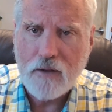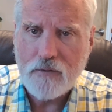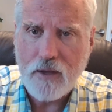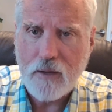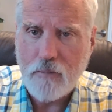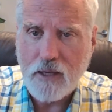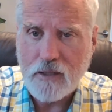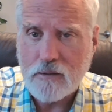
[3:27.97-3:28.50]

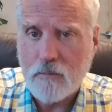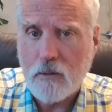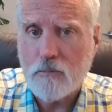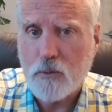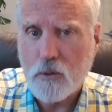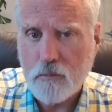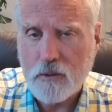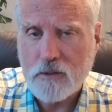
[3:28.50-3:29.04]
they made some
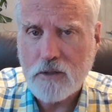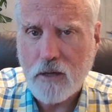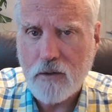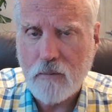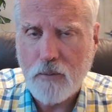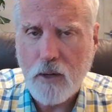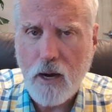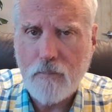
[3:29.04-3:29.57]
improvements on the
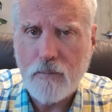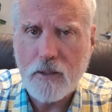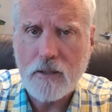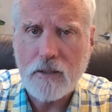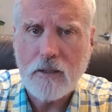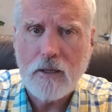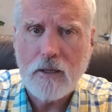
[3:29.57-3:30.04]
property,